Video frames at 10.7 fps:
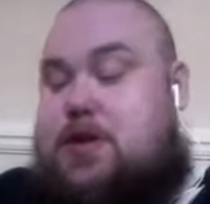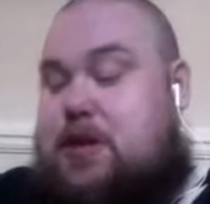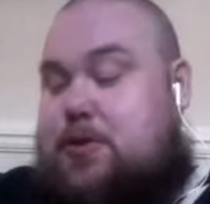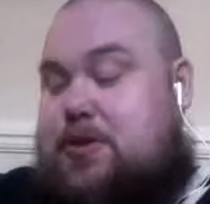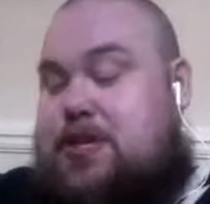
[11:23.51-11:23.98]

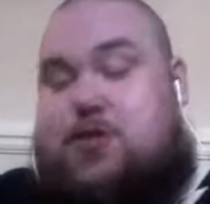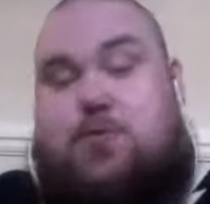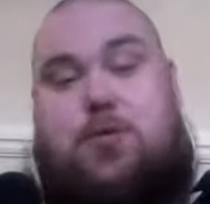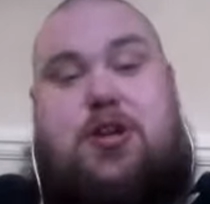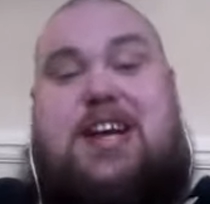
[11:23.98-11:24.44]
Now with this
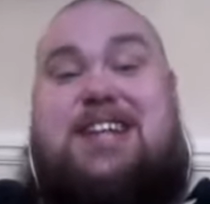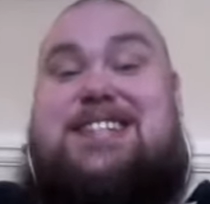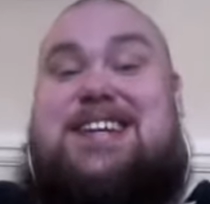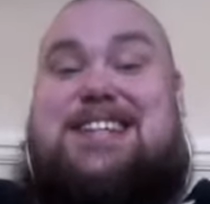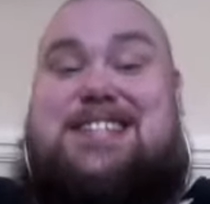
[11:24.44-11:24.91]
one, it's
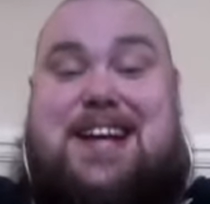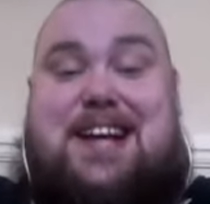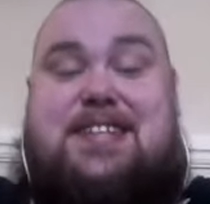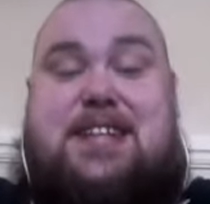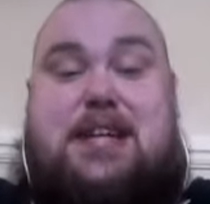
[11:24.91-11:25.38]
the
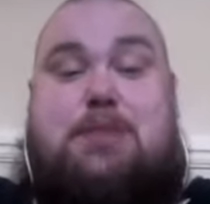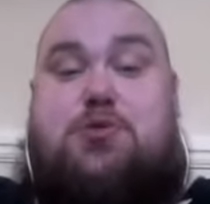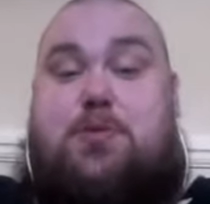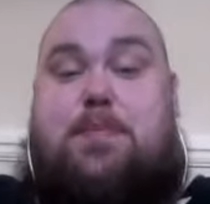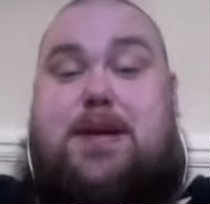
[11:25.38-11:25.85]
exact same
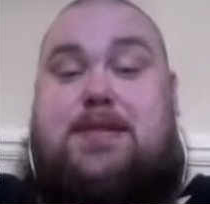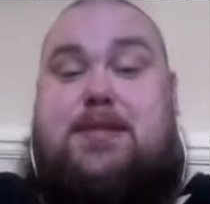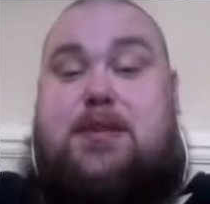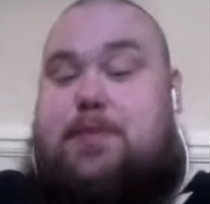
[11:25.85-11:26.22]
strumming pattern.